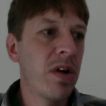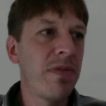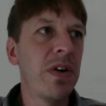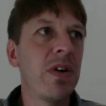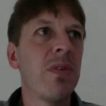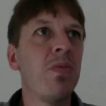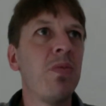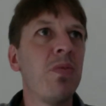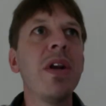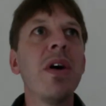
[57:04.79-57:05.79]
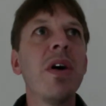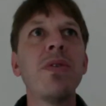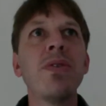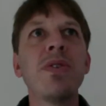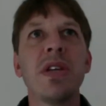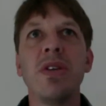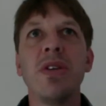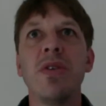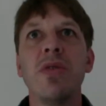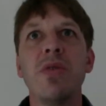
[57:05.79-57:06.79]
if you're in Windows
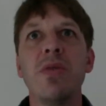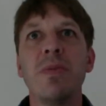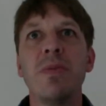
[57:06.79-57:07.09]
and you